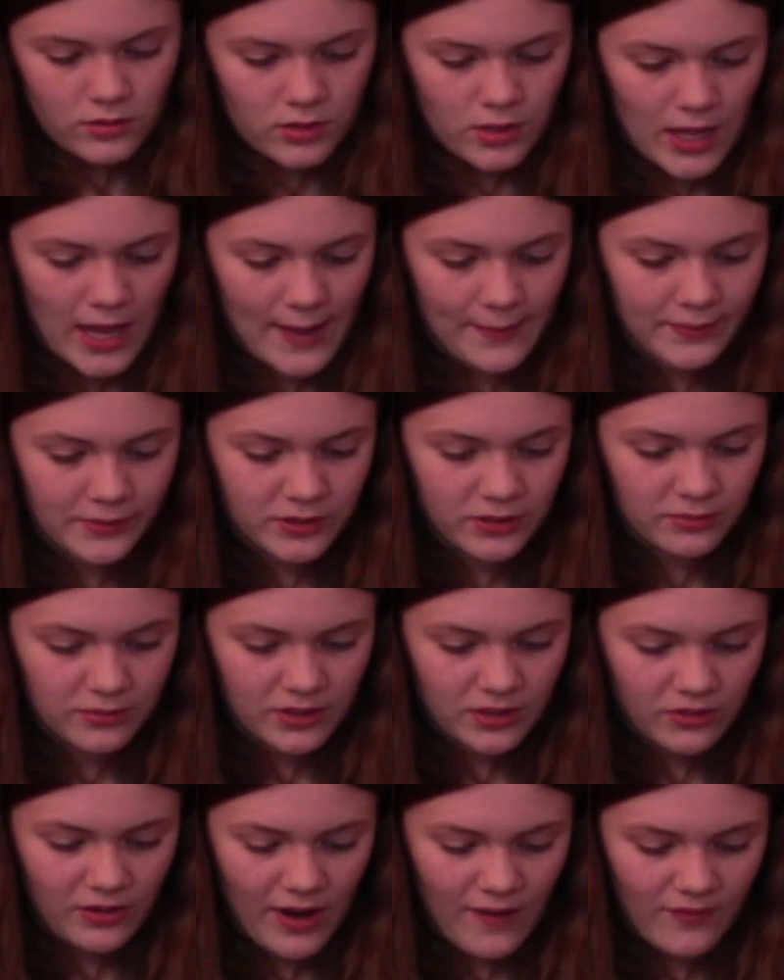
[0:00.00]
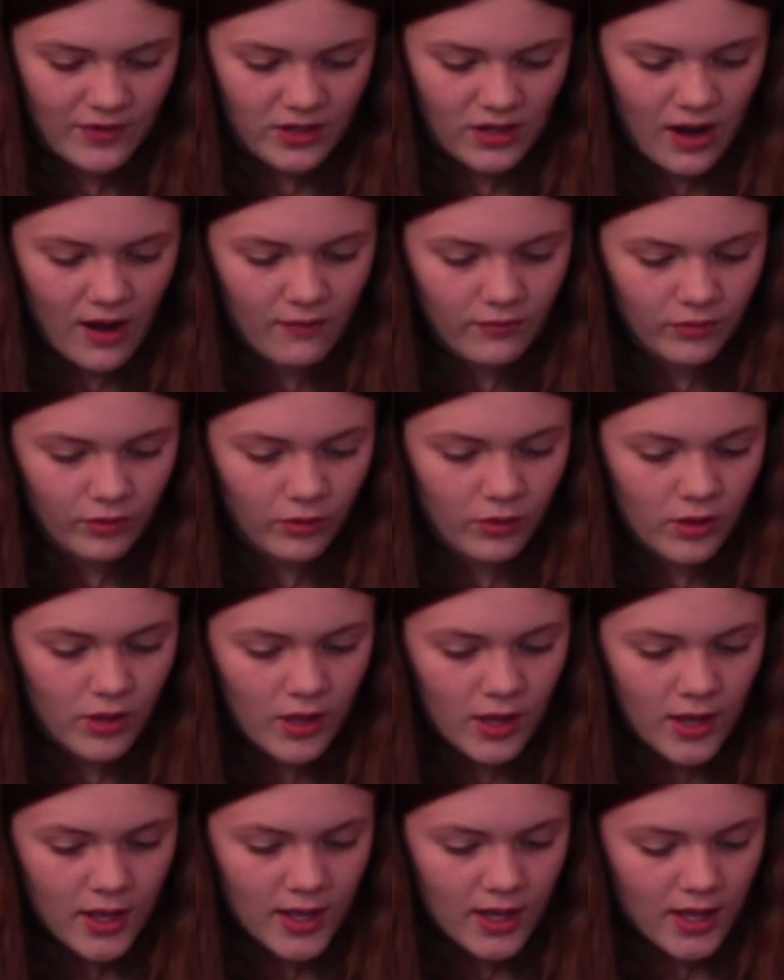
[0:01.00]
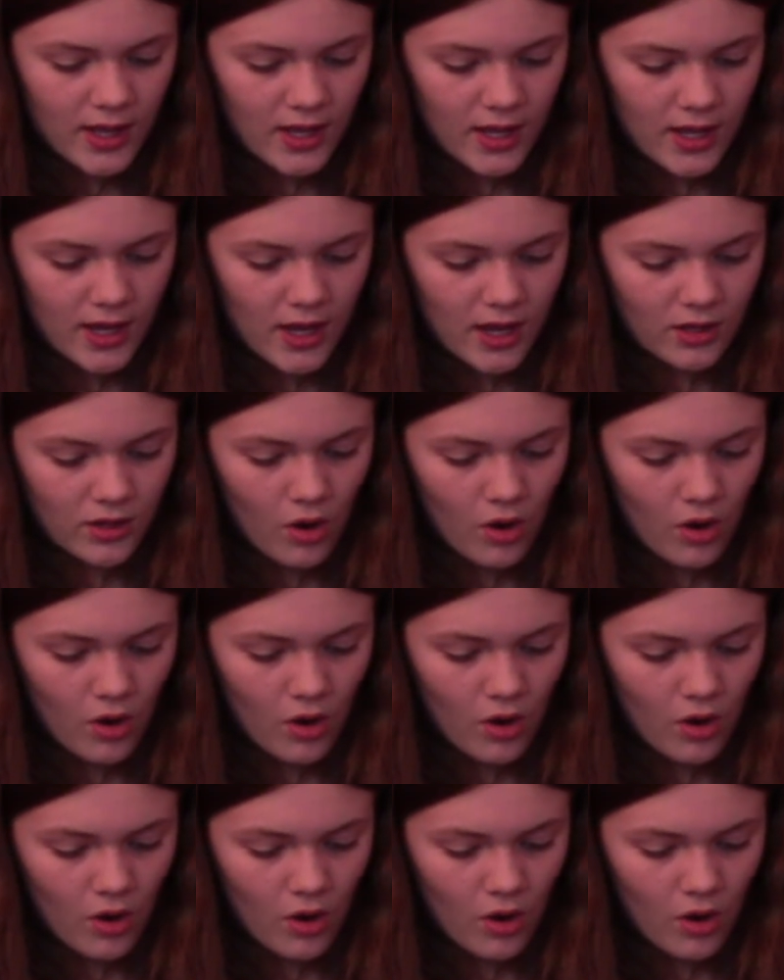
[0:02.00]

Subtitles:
able to read the graphic novel. And